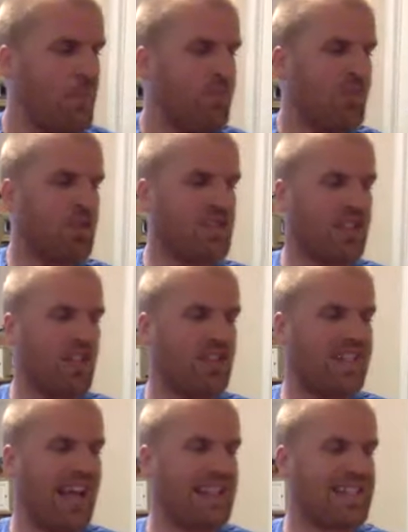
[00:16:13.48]
There's a
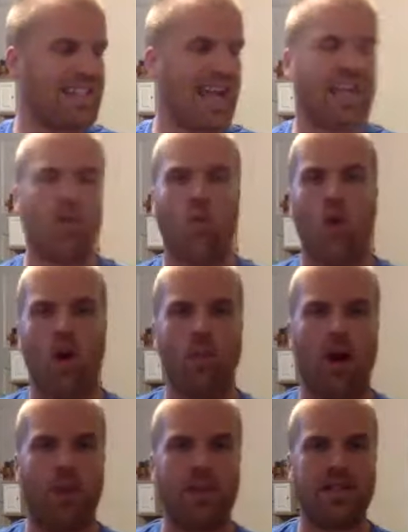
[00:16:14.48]
little 10-second
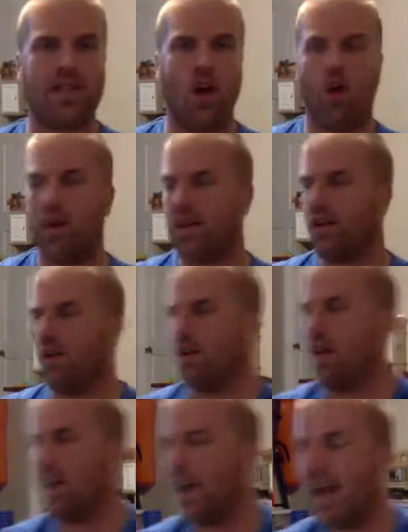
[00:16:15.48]
warm-up. It's going,
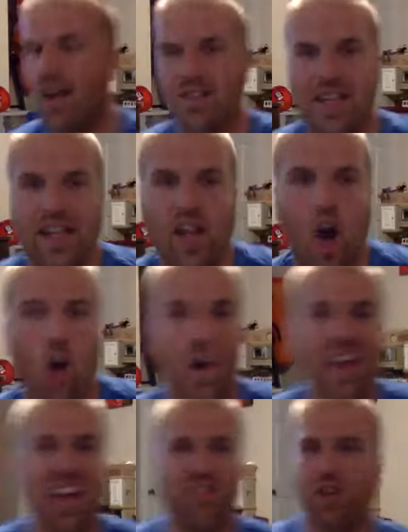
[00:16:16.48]
and then I'll say go.
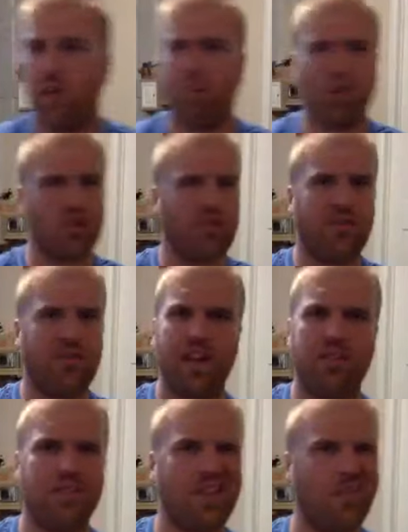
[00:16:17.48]
If you could put your feet
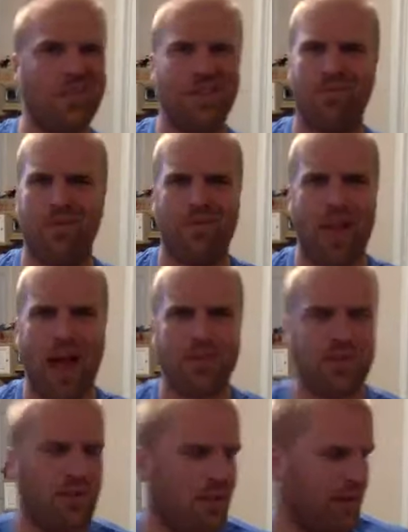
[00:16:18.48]
under something,
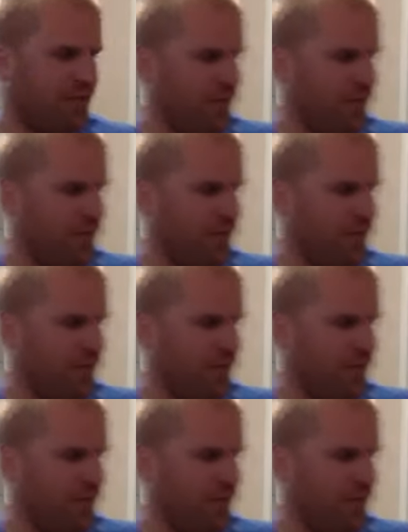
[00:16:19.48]
absolutely feel